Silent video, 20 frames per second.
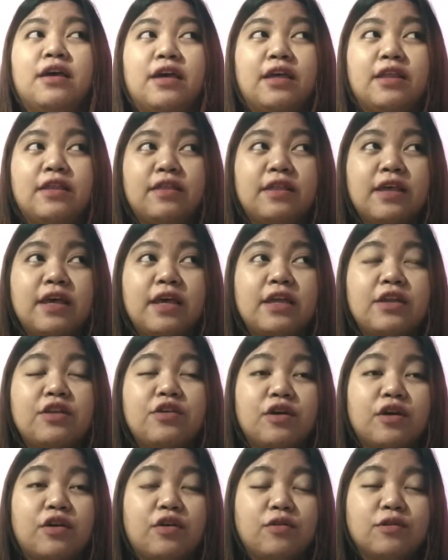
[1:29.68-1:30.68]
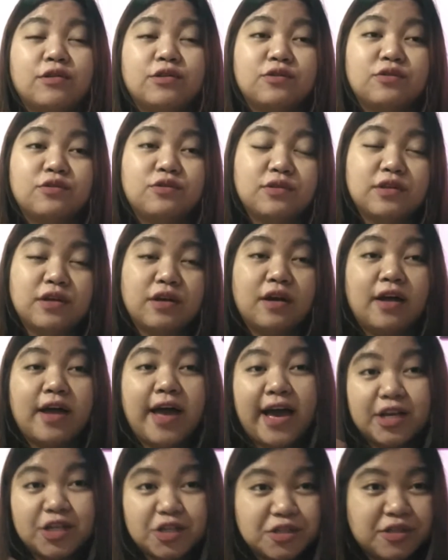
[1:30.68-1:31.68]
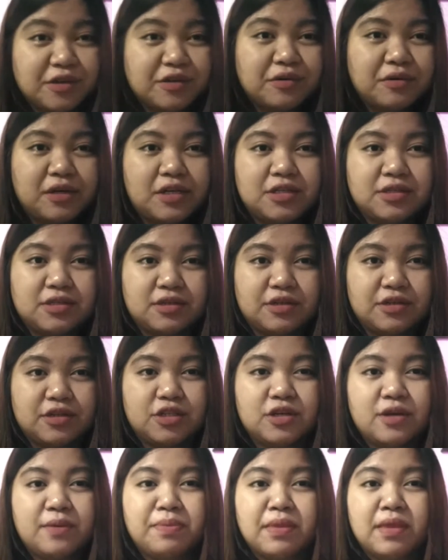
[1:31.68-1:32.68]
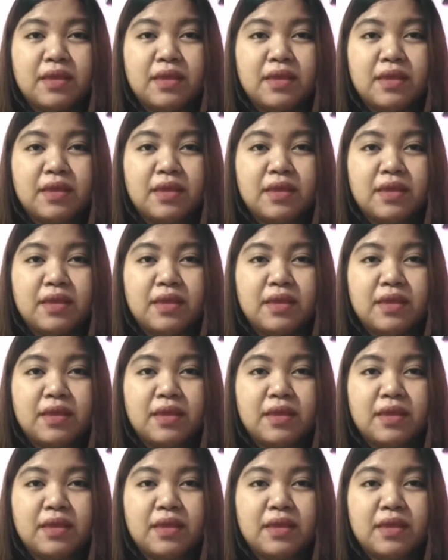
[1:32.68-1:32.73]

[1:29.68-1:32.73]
and then you can also do the hashtag research.